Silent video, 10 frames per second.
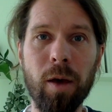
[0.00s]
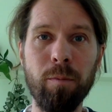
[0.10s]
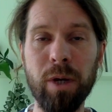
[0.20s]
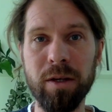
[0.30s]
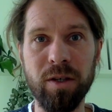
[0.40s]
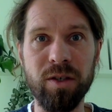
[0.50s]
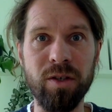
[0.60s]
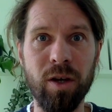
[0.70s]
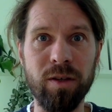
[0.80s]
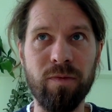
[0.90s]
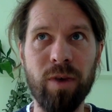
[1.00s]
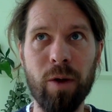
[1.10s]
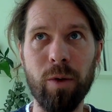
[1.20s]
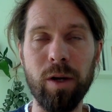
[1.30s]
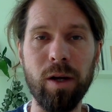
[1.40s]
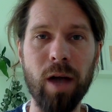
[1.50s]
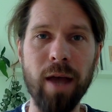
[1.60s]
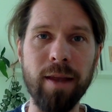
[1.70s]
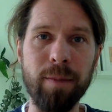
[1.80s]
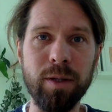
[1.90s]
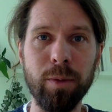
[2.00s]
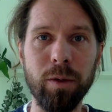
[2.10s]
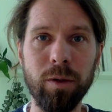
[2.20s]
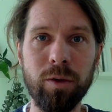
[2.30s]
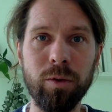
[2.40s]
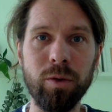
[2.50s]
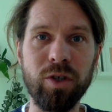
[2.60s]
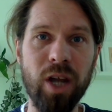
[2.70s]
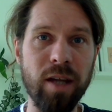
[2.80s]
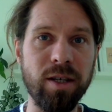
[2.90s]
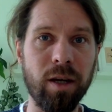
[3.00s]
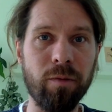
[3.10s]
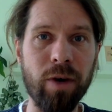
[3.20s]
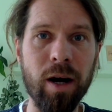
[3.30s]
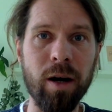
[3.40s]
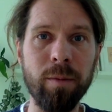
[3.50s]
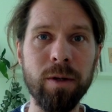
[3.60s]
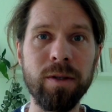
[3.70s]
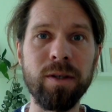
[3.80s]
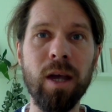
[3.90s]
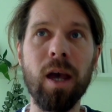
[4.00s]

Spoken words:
because it's not very adaptable to changing environments